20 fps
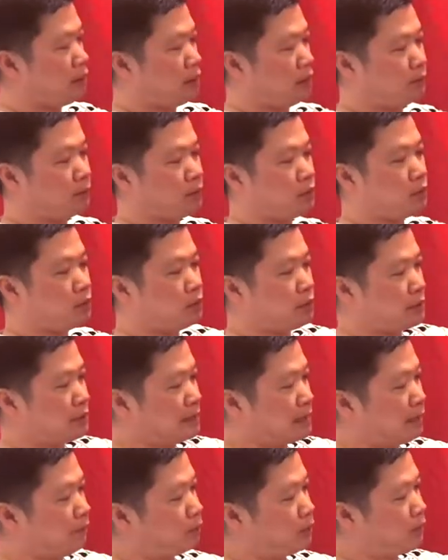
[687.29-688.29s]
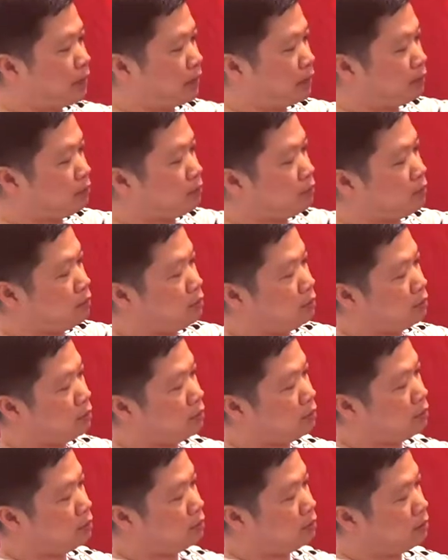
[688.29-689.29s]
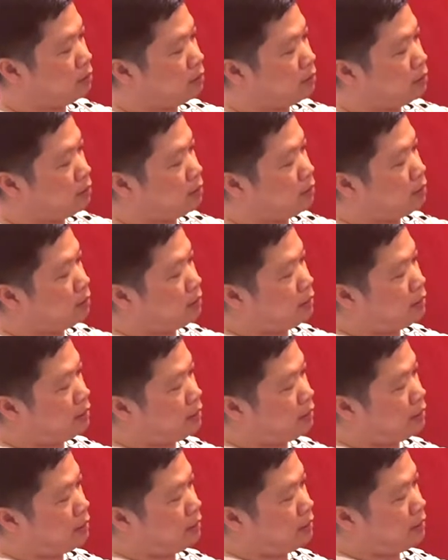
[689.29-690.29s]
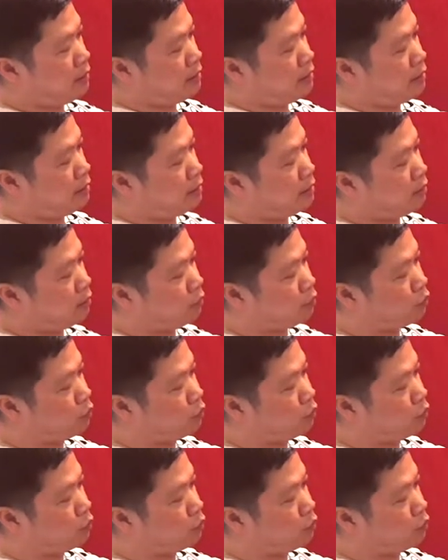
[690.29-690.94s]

I'm doing the same thing is